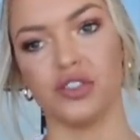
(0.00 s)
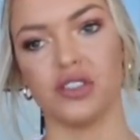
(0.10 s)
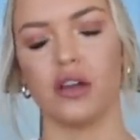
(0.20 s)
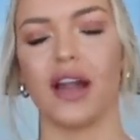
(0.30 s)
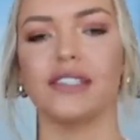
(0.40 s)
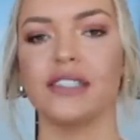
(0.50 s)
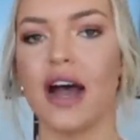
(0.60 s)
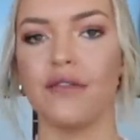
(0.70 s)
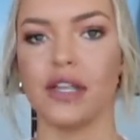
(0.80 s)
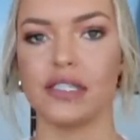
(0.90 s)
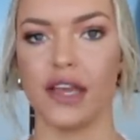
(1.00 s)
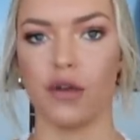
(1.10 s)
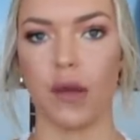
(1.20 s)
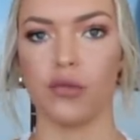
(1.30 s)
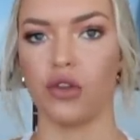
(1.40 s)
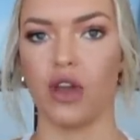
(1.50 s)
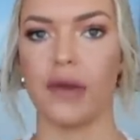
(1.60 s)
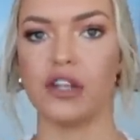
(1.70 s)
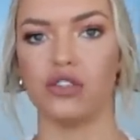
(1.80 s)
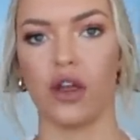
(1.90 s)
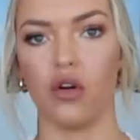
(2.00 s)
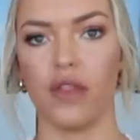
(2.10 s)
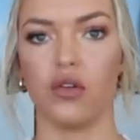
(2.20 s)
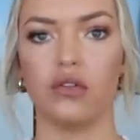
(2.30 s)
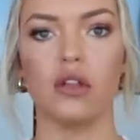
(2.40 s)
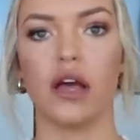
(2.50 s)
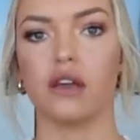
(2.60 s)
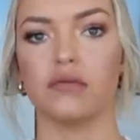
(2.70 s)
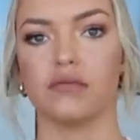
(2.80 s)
Just, I didn't have any tan on my body. I made sure I got that all like,